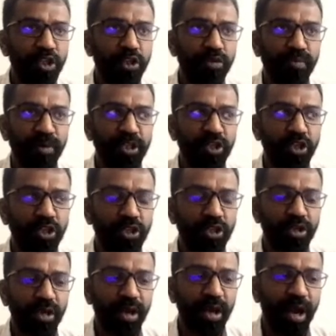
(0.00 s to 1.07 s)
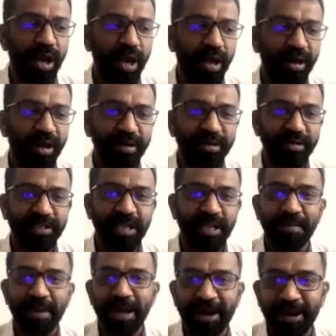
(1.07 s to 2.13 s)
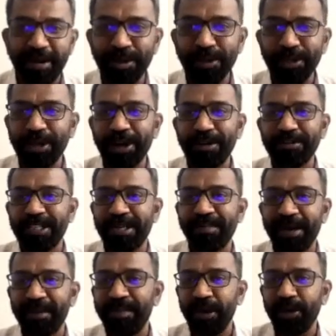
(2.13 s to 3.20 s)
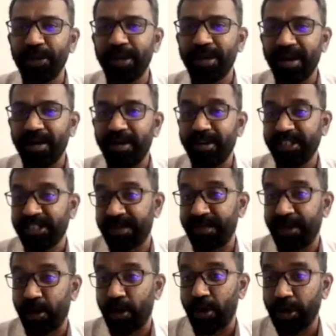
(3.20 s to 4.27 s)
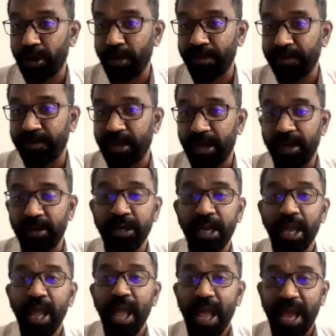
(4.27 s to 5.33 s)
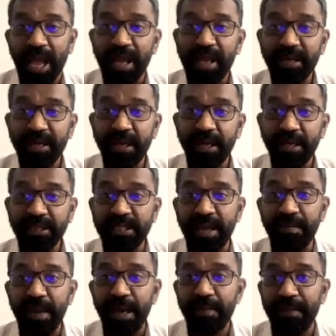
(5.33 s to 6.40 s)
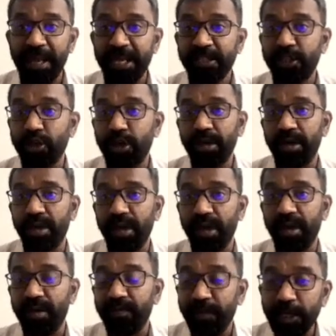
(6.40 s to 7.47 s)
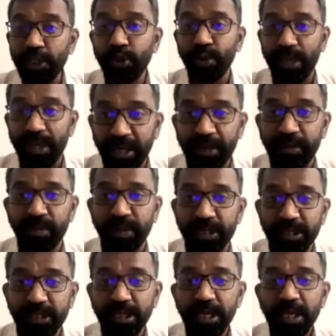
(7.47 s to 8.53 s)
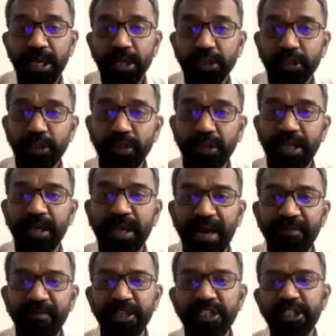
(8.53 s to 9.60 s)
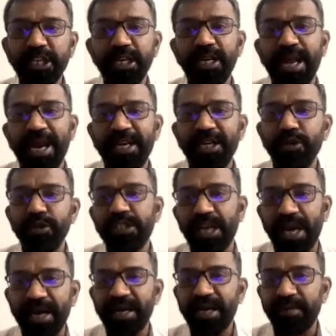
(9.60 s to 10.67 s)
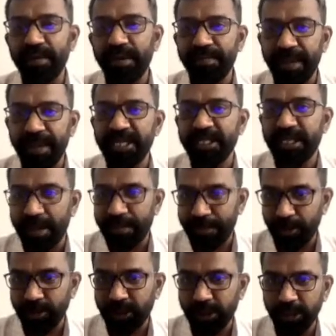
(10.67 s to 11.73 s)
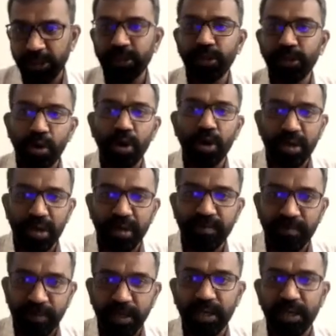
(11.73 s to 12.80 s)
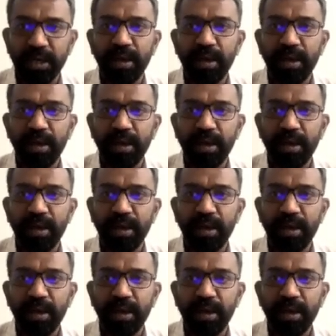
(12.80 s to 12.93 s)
which are, some are above the ground, some are below the ground, and some are on top of the ground, and some are based on virtual networks. So the conventional land use, land cover based approaches no longer work,